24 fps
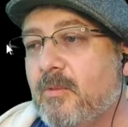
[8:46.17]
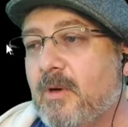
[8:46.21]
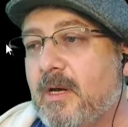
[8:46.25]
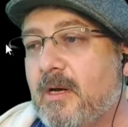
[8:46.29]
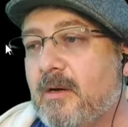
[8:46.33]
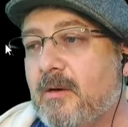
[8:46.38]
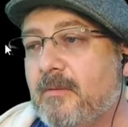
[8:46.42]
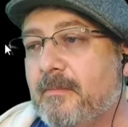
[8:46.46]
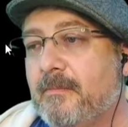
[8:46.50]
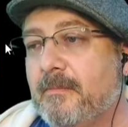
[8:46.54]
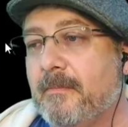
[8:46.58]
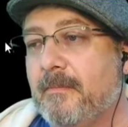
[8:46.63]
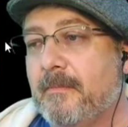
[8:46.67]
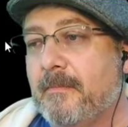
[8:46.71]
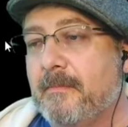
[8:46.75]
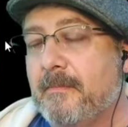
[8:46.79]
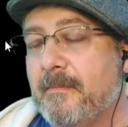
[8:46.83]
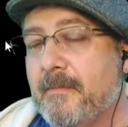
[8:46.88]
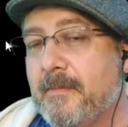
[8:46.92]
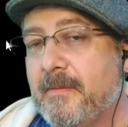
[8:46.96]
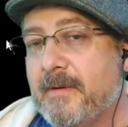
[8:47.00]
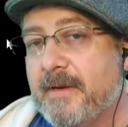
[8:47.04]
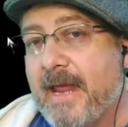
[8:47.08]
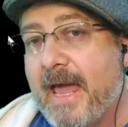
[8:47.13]
Well,
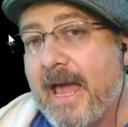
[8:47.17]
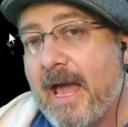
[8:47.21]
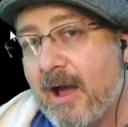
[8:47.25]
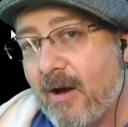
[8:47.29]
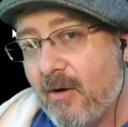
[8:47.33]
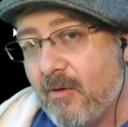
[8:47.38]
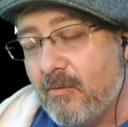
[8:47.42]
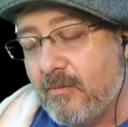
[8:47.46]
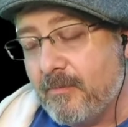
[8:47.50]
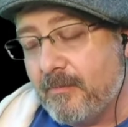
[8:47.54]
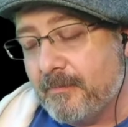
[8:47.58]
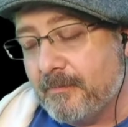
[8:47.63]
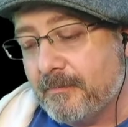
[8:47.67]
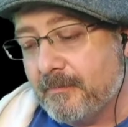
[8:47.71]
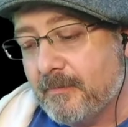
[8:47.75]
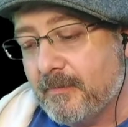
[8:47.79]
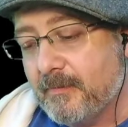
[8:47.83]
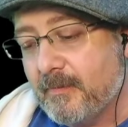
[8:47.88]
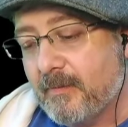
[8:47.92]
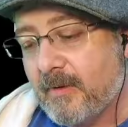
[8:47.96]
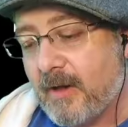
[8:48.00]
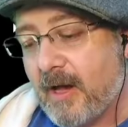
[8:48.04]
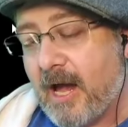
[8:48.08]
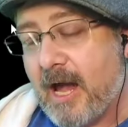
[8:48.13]
now
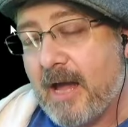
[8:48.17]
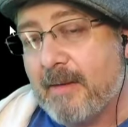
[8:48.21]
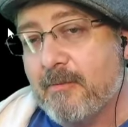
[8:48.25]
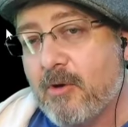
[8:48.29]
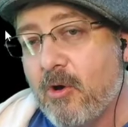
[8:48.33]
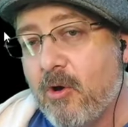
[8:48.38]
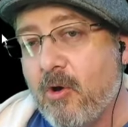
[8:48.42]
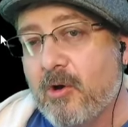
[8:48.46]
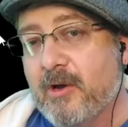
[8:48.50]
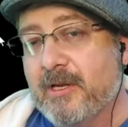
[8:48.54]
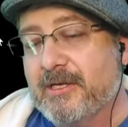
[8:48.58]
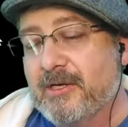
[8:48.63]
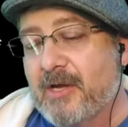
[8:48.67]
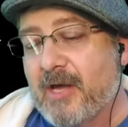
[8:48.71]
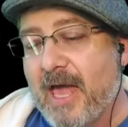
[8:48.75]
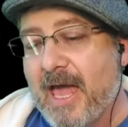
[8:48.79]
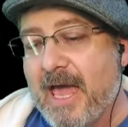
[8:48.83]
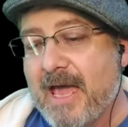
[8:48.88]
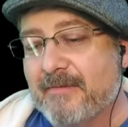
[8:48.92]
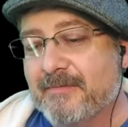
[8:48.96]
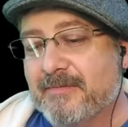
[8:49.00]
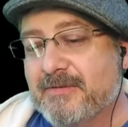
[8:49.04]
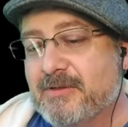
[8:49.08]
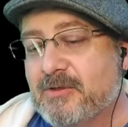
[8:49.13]
I'm going to
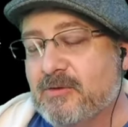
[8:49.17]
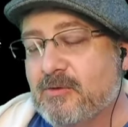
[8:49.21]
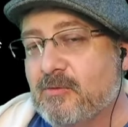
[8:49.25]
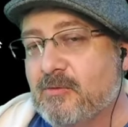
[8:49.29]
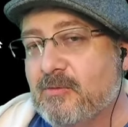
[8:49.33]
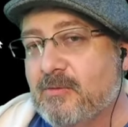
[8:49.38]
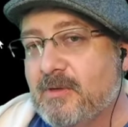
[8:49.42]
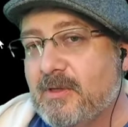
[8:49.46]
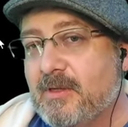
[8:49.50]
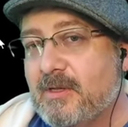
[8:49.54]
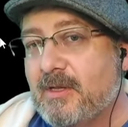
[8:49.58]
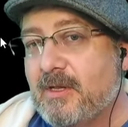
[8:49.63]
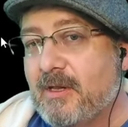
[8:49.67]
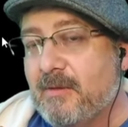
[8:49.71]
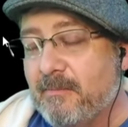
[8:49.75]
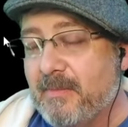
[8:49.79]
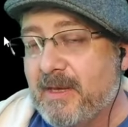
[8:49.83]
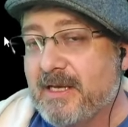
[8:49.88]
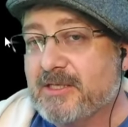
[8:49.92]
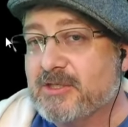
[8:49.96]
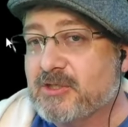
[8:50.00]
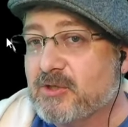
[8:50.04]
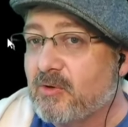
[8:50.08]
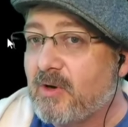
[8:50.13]
have to
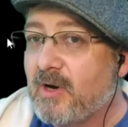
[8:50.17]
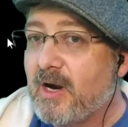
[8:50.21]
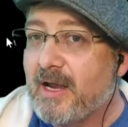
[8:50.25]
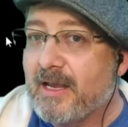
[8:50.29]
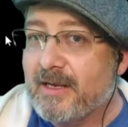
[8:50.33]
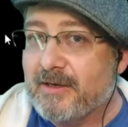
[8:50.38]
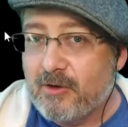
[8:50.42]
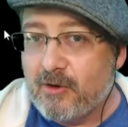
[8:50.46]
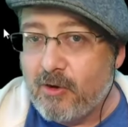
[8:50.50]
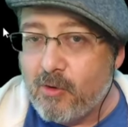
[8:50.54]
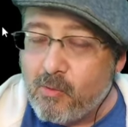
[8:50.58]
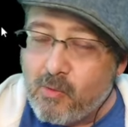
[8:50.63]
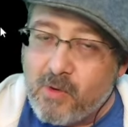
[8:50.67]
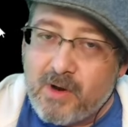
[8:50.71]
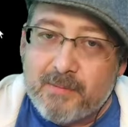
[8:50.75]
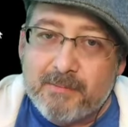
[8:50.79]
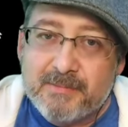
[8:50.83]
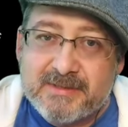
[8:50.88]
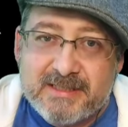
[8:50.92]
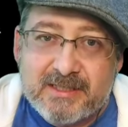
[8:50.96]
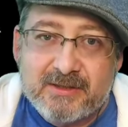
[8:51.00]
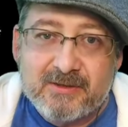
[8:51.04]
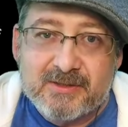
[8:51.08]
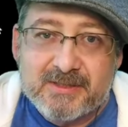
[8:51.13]
make sure I know what
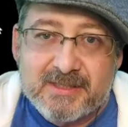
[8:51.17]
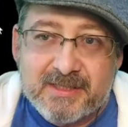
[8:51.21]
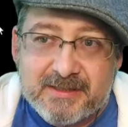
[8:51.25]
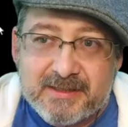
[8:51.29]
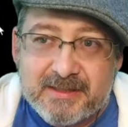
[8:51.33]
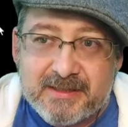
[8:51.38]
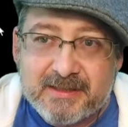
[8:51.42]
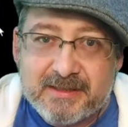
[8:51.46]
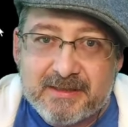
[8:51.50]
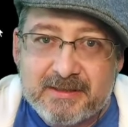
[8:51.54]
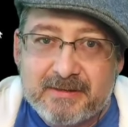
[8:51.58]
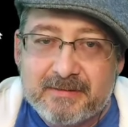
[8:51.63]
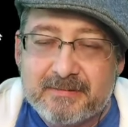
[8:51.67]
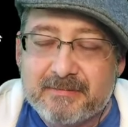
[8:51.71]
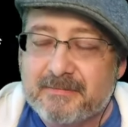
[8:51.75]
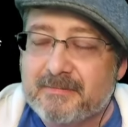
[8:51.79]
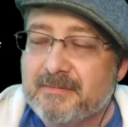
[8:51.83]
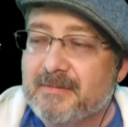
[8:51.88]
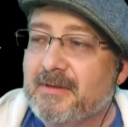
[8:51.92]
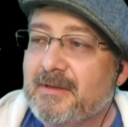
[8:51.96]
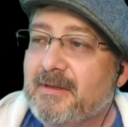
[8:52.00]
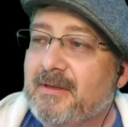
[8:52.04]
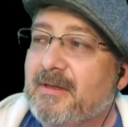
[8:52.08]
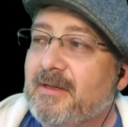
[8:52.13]
materials I need,
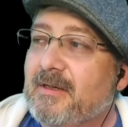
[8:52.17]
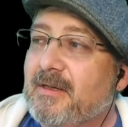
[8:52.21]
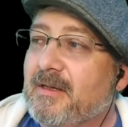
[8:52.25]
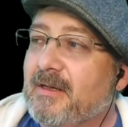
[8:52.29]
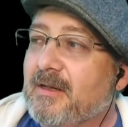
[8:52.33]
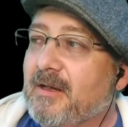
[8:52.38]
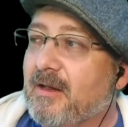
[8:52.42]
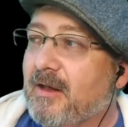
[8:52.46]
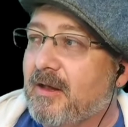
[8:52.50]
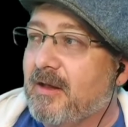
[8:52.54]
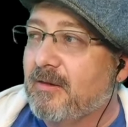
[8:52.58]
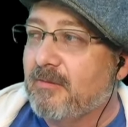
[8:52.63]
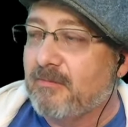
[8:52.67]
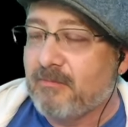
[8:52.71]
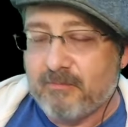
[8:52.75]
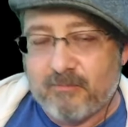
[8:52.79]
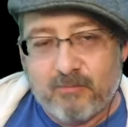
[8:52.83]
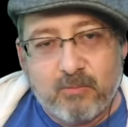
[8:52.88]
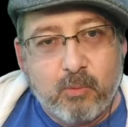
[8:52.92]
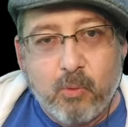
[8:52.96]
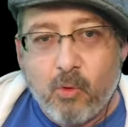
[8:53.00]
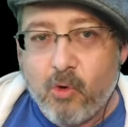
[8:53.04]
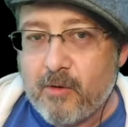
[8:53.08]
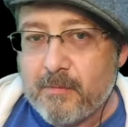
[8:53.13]

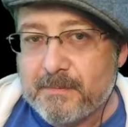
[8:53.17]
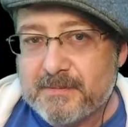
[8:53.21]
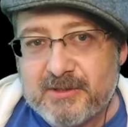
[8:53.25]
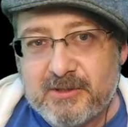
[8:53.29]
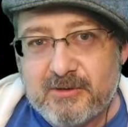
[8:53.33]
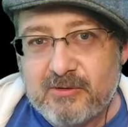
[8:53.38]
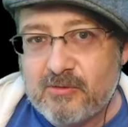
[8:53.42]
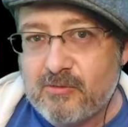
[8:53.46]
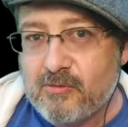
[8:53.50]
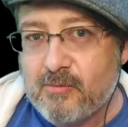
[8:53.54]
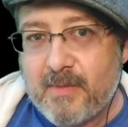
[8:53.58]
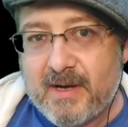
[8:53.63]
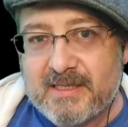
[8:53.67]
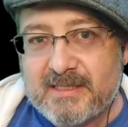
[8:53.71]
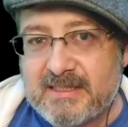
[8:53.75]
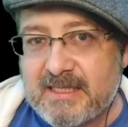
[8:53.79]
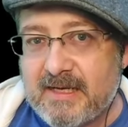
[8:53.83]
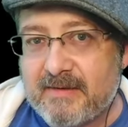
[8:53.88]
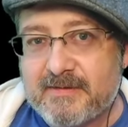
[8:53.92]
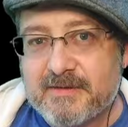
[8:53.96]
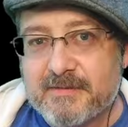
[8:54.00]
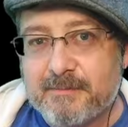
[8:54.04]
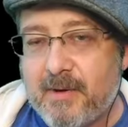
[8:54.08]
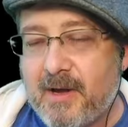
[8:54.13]
warp to my
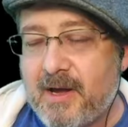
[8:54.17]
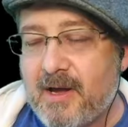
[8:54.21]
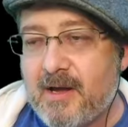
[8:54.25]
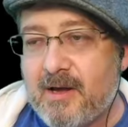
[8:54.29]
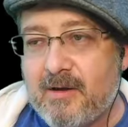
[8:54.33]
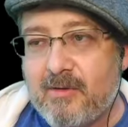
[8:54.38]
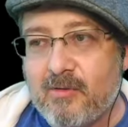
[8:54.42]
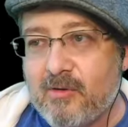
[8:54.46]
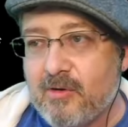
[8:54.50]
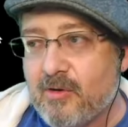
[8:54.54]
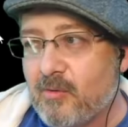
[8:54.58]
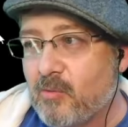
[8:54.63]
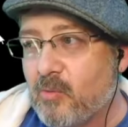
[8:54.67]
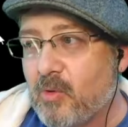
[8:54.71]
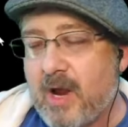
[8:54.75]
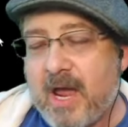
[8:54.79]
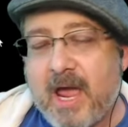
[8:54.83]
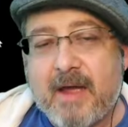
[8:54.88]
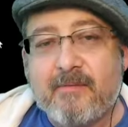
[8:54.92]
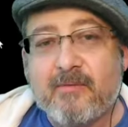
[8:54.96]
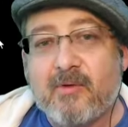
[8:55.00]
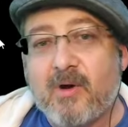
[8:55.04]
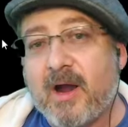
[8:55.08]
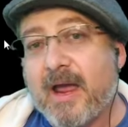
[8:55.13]
safe spot or
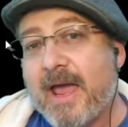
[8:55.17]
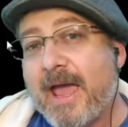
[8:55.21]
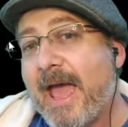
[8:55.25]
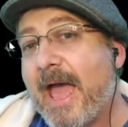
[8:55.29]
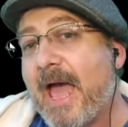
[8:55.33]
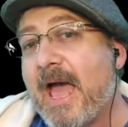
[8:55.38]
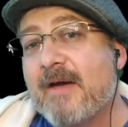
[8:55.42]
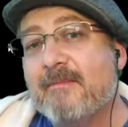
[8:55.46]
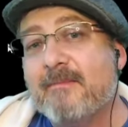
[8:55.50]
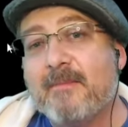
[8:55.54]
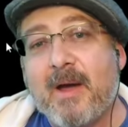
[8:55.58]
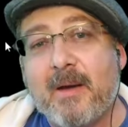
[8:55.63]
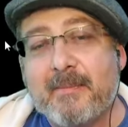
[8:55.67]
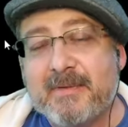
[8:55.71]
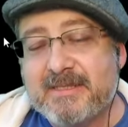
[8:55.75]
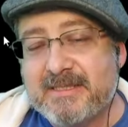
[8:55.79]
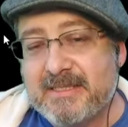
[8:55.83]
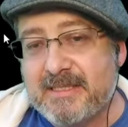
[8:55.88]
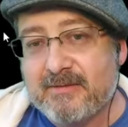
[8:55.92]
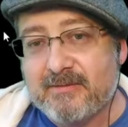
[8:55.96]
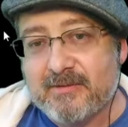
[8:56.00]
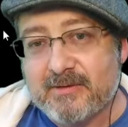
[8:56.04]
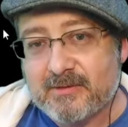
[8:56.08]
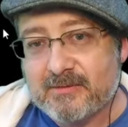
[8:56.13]
wherever I have my
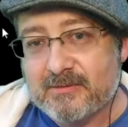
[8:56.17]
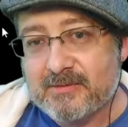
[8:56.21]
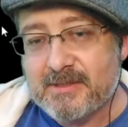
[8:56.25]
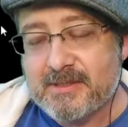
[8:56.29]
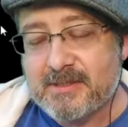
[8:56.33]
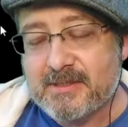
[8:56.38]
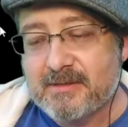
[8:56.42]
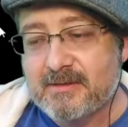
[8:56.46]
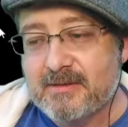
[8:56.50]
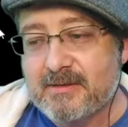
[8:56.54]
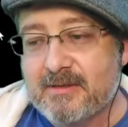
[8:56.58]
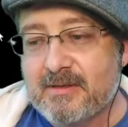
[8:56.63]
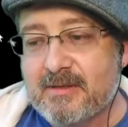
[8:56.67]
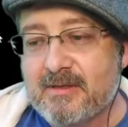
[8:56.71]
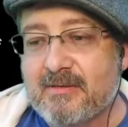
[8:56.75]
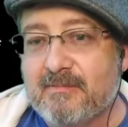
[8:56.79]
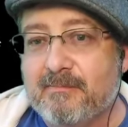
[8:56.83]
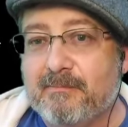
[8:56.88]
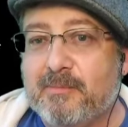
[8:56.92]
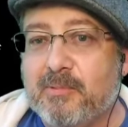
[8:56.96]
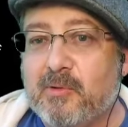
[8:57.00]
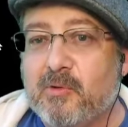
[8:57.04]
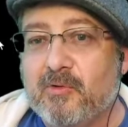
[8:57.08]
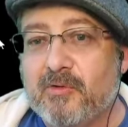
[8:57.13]
materials,
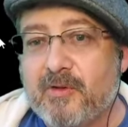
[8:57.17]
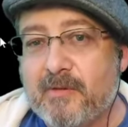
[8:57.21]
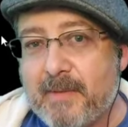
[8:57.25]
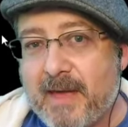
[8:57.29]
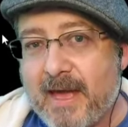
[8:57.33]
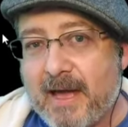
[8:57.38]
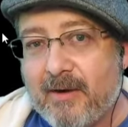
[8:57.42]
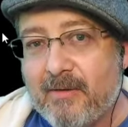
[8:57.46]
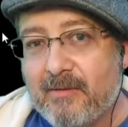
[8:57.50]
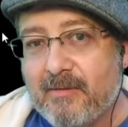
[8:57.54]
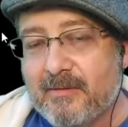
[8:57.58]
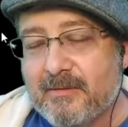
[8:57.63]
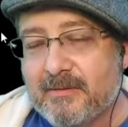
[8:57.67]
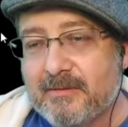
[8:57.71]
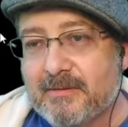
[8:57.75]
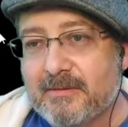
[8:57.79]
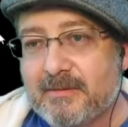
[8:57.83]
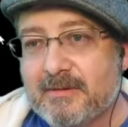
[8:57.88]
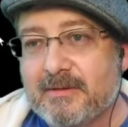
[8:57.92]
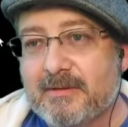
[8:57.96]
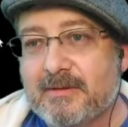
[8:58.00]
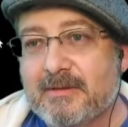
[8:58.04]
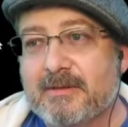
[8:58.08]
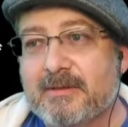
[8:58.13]
pull them out,
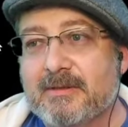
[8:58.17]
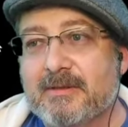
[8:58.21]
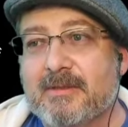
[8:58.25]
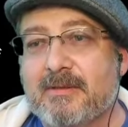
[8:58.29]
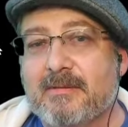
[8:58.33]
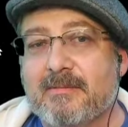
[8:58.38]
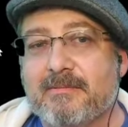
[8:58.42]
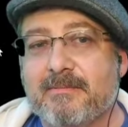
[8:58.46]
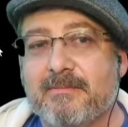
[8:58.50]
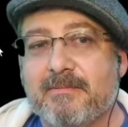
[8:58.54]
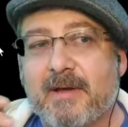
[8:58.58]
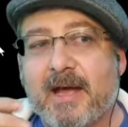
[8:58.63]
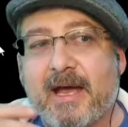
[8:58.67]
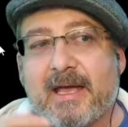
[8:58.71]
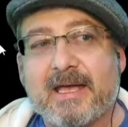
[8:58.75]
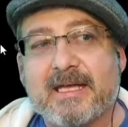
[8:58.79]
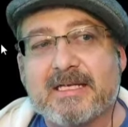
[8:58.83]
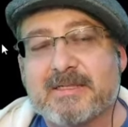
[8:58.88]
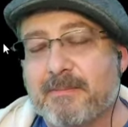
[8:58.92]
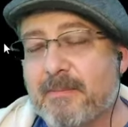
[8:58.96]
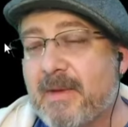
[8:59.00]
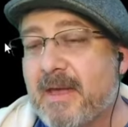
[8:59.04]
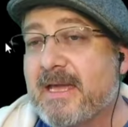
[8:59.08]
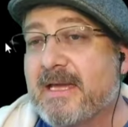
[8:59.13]
I
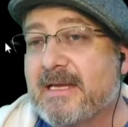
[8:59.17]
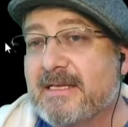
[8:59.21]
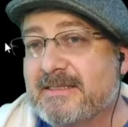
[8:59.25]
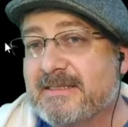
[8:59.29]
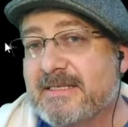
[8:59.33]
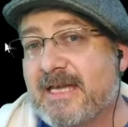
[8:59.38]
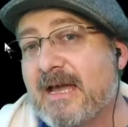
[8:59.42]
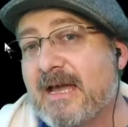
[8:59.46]
guess make a